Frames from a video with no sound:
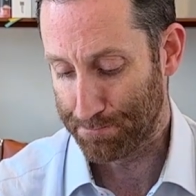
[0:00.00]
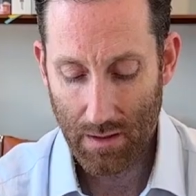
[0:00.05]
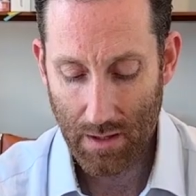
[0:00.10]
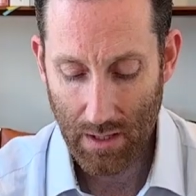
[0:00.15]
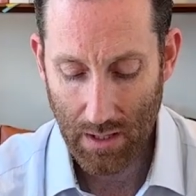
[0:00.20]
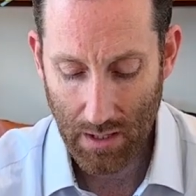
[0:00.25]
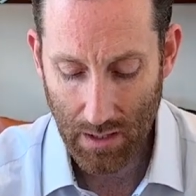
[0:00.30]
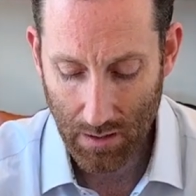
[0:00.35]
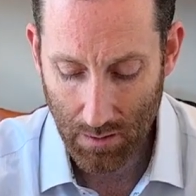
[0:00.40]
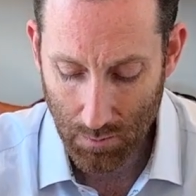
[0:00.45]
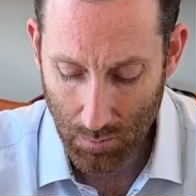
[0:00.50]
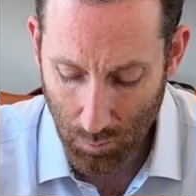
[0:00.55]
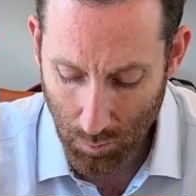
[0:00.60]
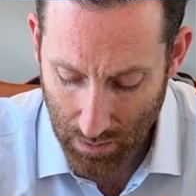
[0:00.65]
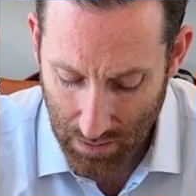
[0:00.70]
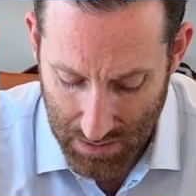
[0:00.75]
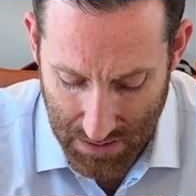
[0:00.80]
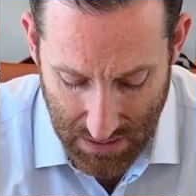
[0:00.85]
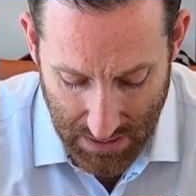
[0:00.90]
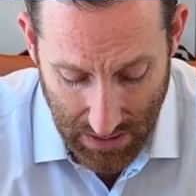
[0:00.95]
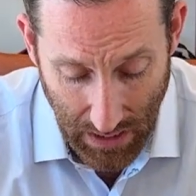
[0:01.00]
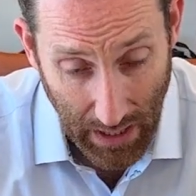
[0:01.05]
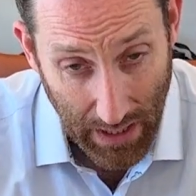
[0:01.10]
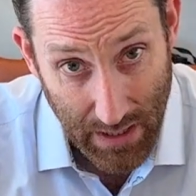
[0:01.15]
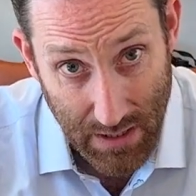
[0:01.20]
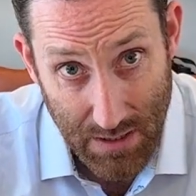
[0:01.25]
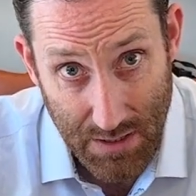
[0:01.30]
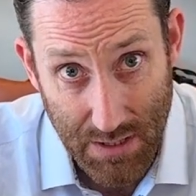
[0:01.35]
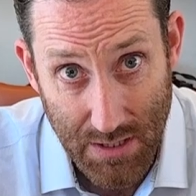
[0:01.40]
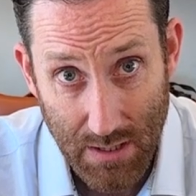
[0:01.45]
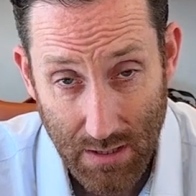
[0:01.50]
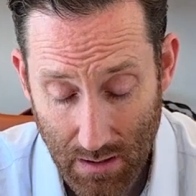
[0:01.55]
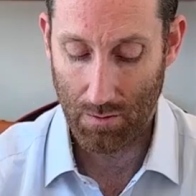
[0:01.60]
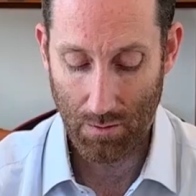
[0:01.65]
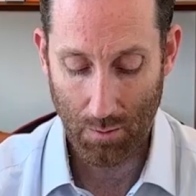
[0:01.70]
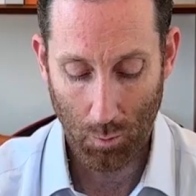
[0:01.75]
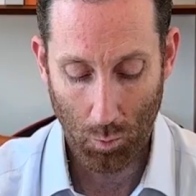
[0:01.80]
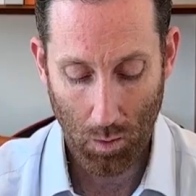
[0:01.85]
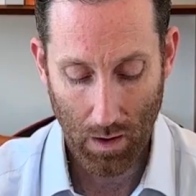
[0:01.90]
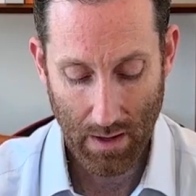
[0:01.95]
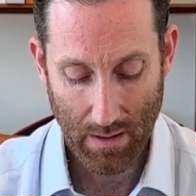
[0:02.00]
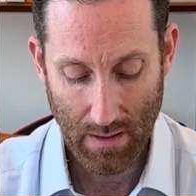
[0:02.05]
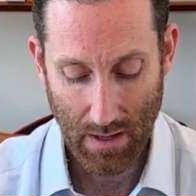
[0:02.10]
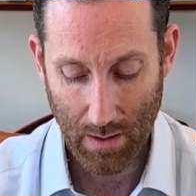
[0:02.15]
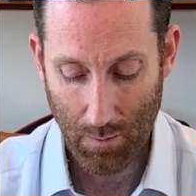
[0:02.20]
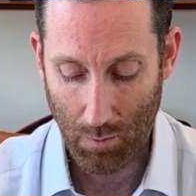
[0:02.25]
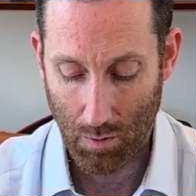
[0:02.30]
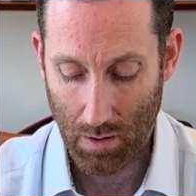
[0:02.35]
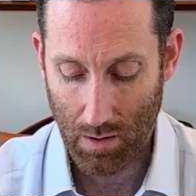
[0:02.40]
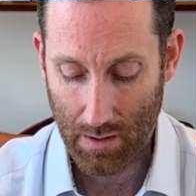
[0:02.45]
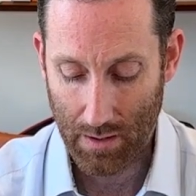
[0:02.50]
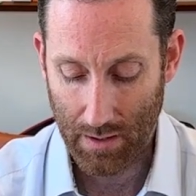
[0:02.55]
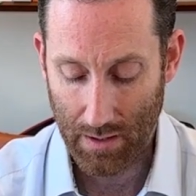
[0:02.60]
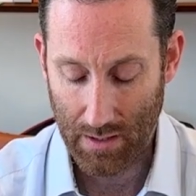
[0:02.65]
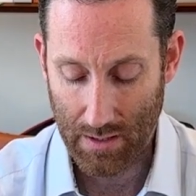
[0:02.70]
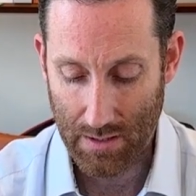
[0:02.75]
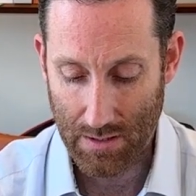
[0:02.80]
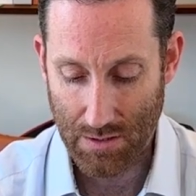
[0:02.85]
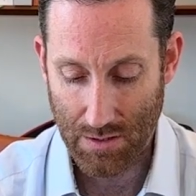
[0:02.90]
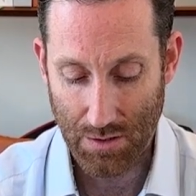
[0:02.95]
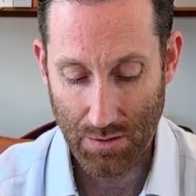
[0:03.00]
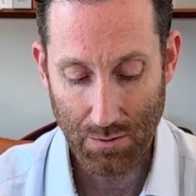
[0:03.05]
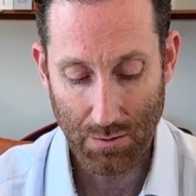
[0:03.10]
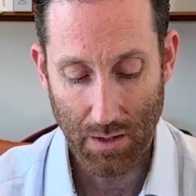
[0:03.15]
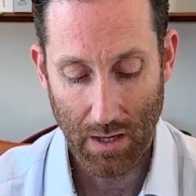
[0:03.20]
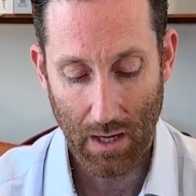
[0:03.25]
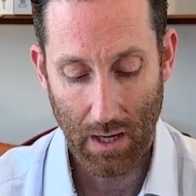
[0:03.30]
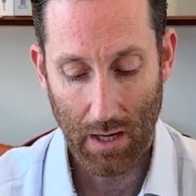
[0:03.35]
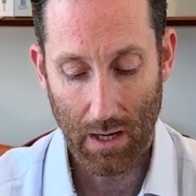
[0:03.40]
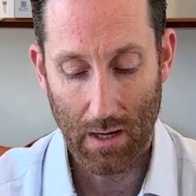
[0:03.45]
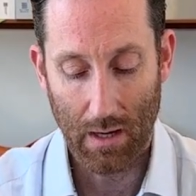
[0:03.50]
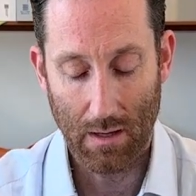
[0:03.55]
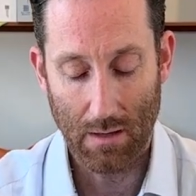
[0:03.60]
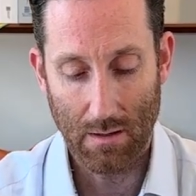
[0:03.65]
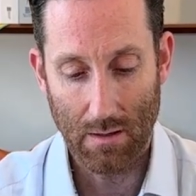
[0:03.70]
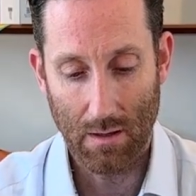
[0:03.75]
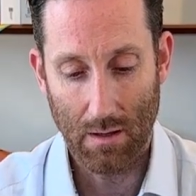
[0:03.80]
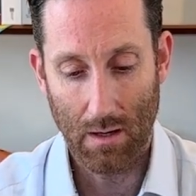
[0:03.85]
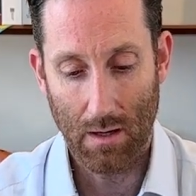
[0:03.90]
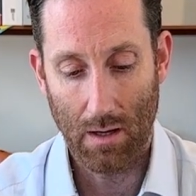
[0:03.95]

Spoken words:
The wheels and tires, the way they work is you can